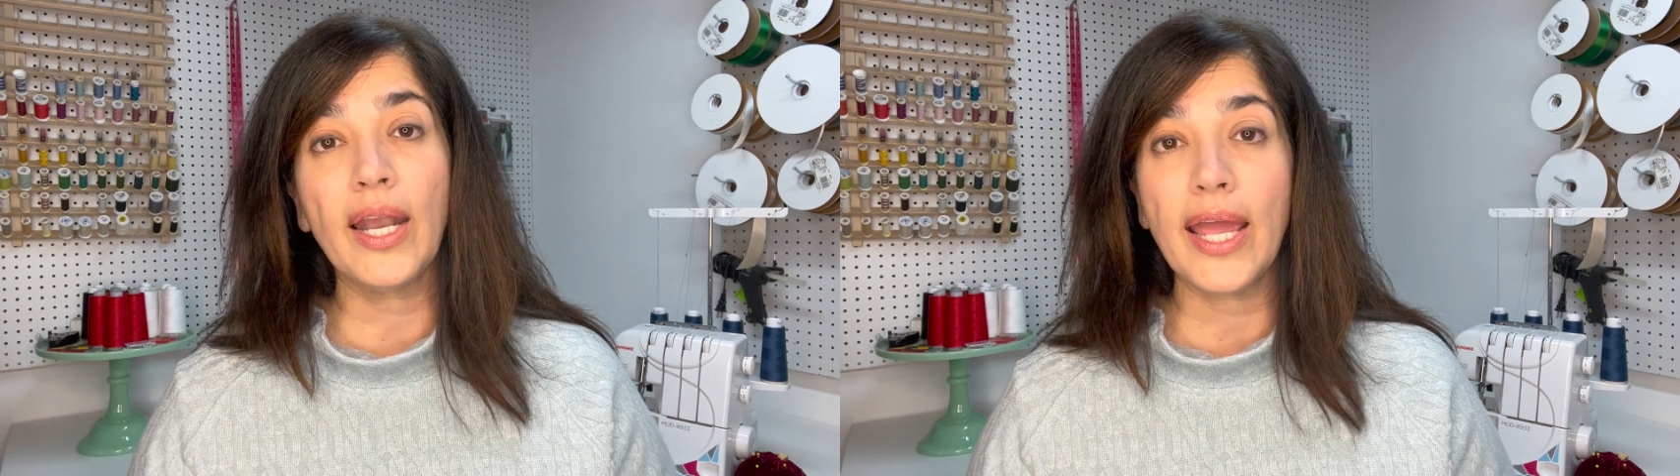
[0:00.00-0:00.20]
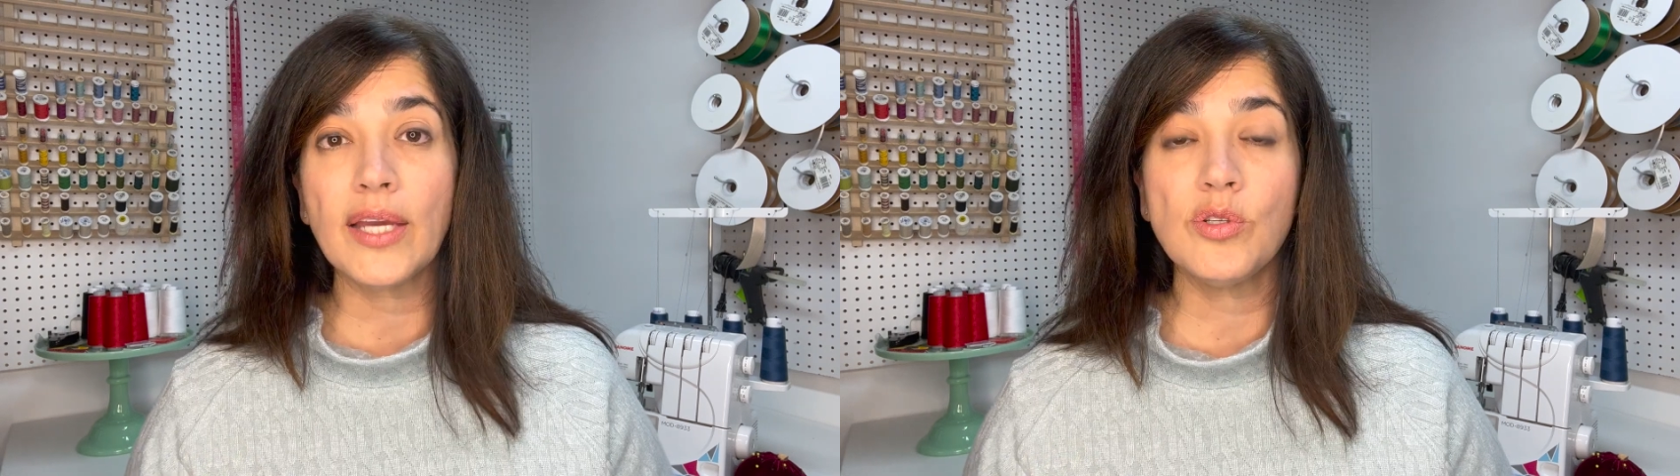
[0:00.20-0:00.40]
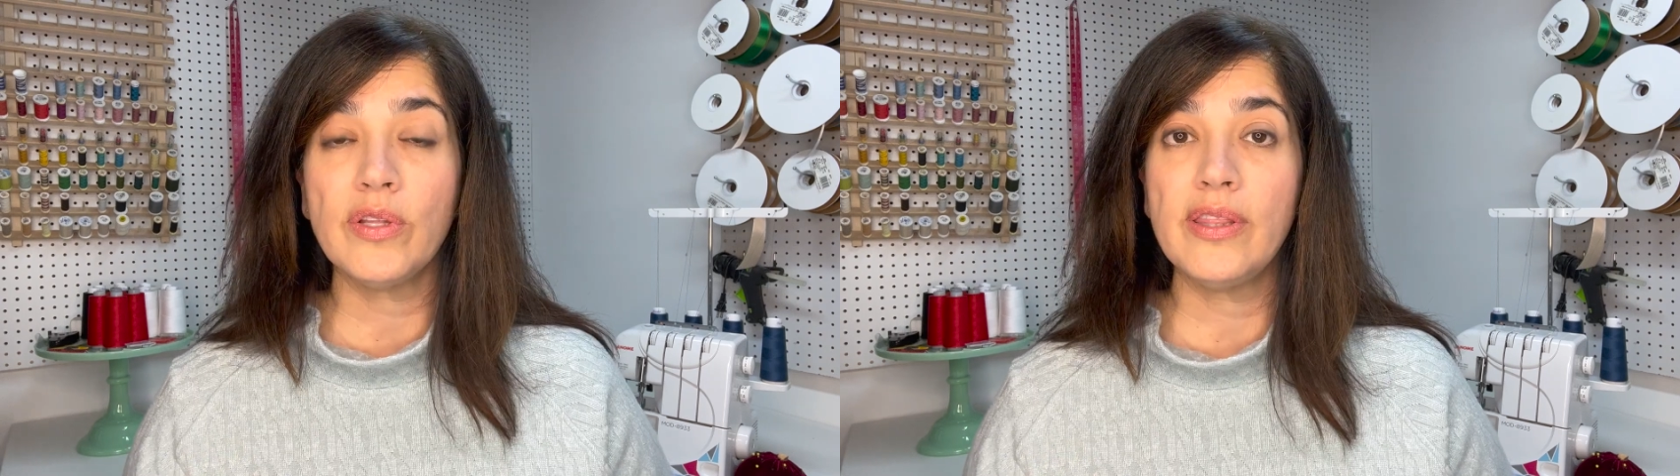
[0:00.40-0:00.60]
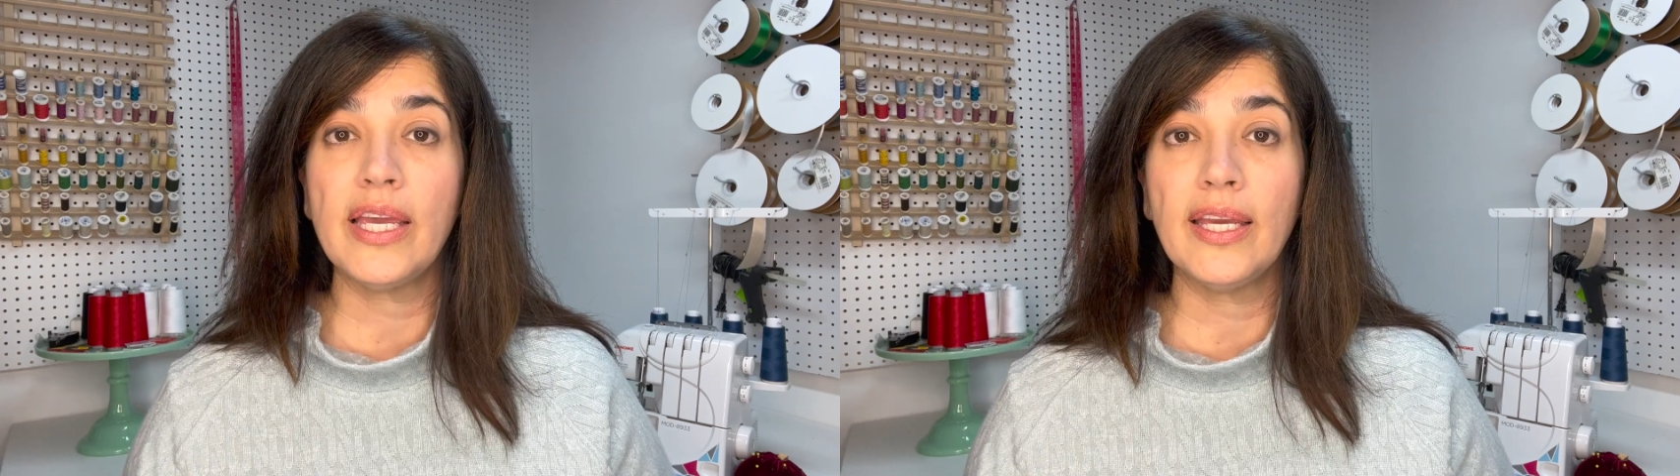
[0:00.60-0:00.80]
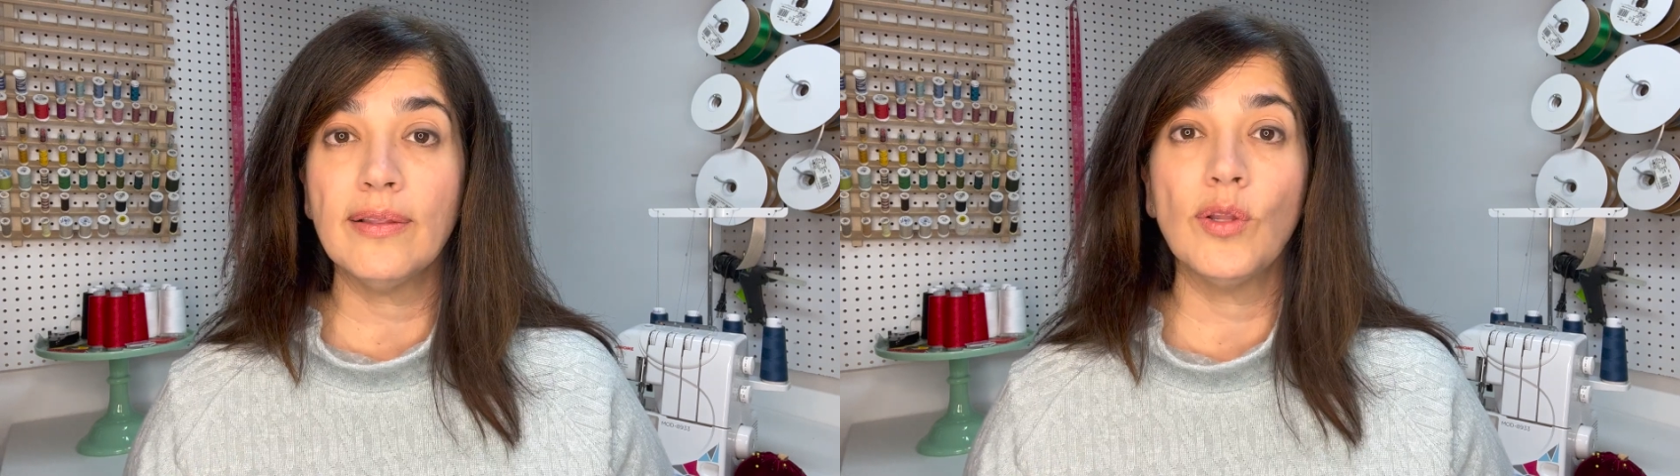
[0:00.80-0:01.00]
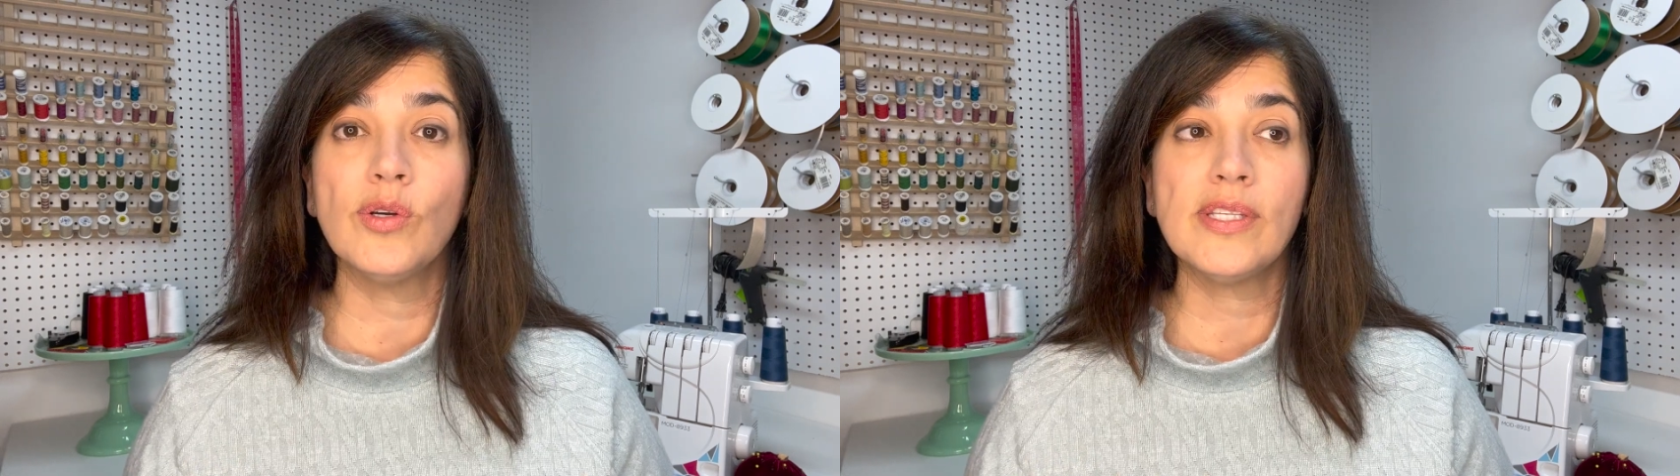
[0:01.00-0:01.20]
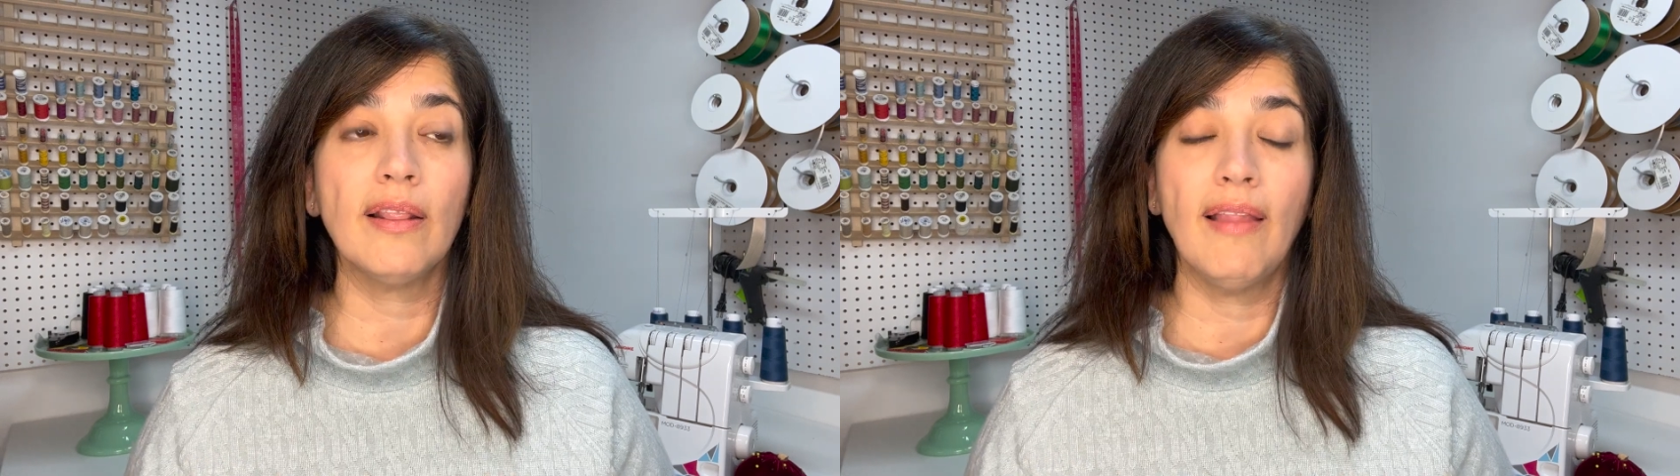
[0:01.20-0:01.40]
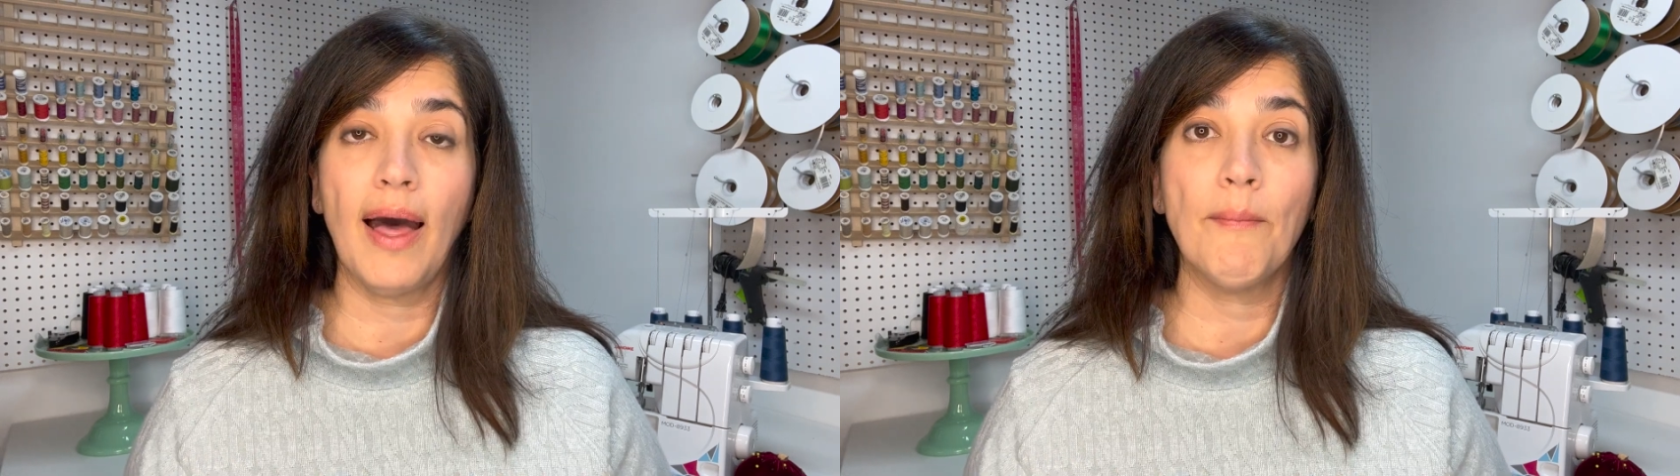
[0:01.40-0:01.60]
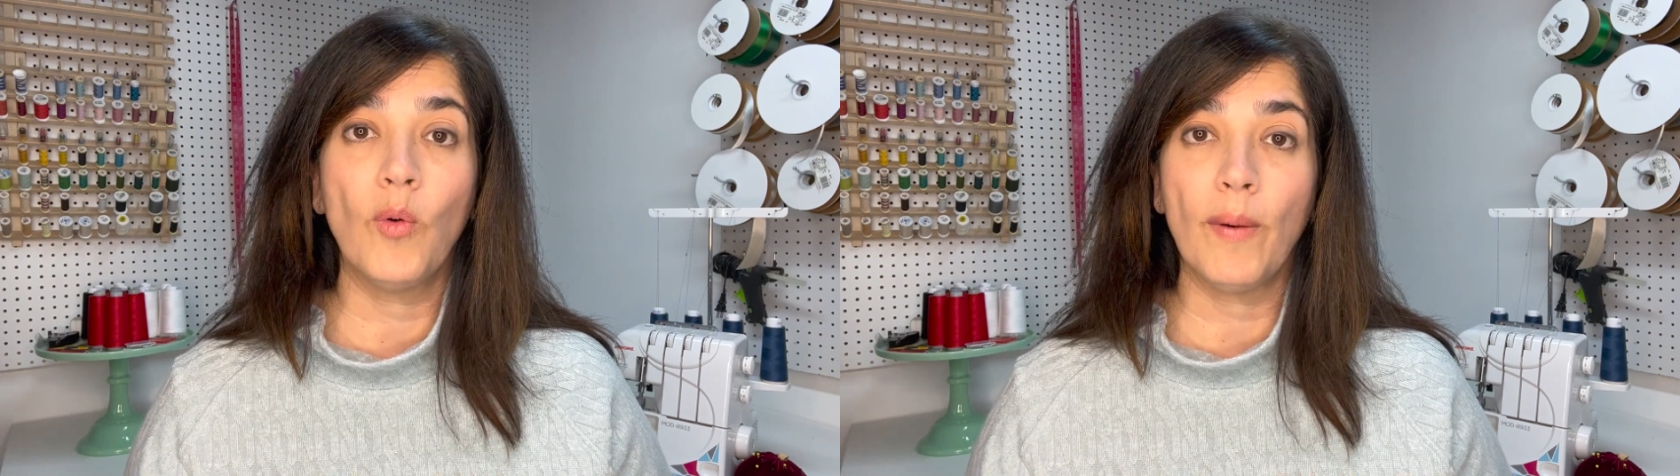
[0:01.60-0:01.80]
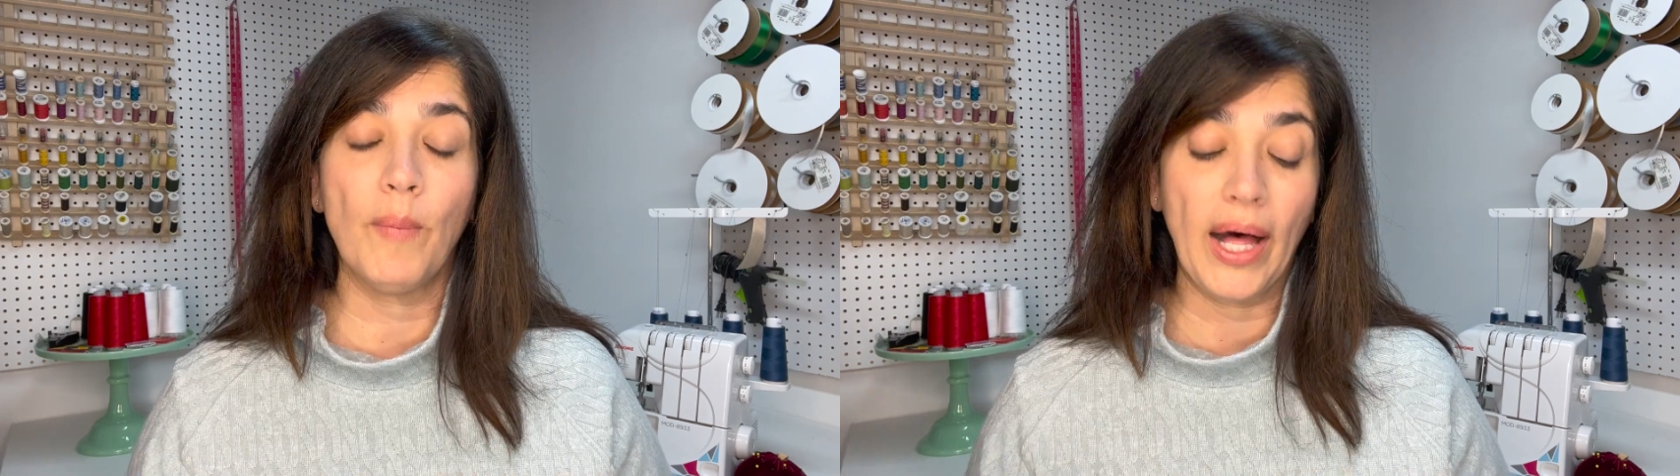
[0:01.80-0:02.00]
and I actually think it looks a lot
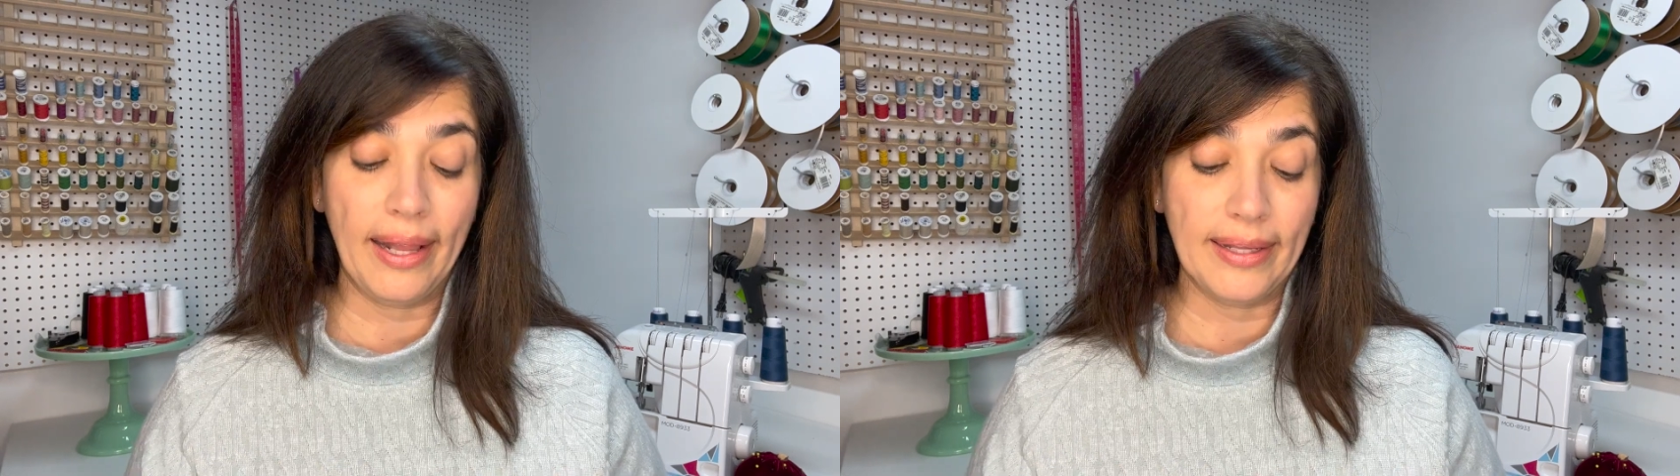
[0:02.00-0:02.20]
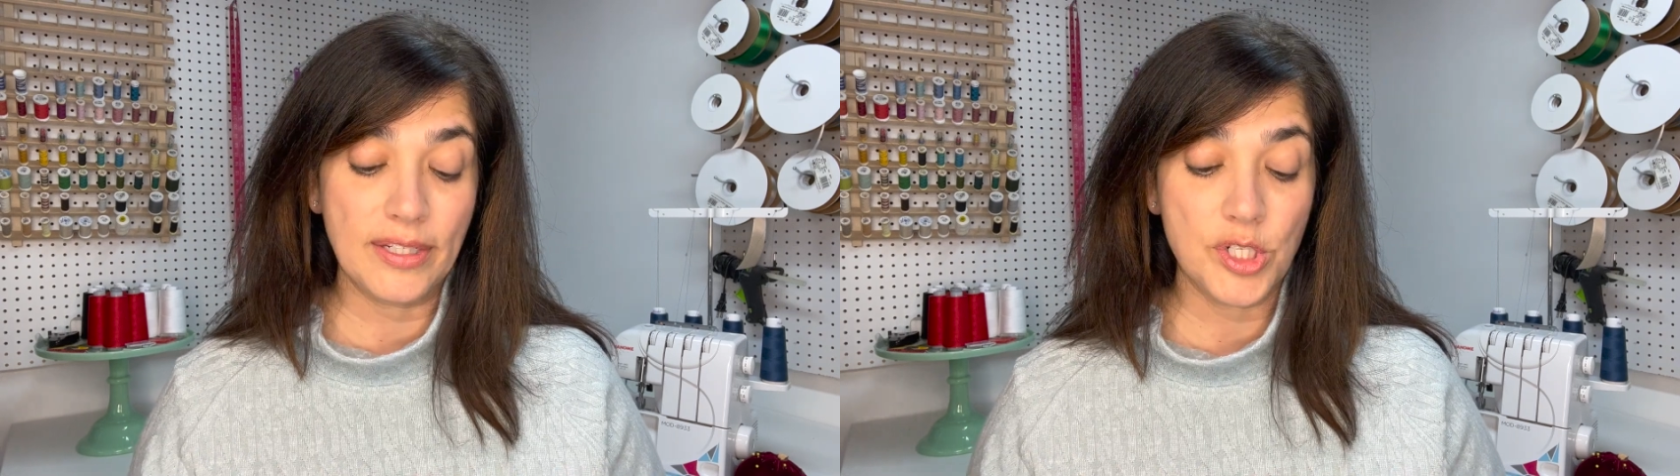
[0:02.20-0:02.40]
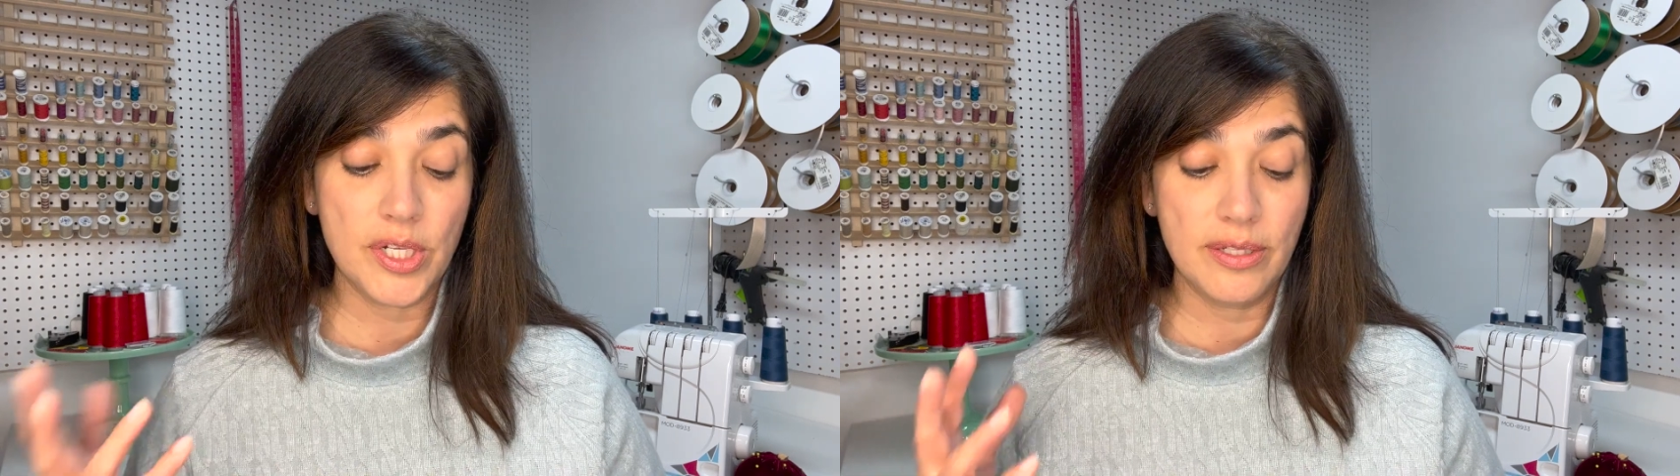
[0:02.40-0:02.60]
more polished.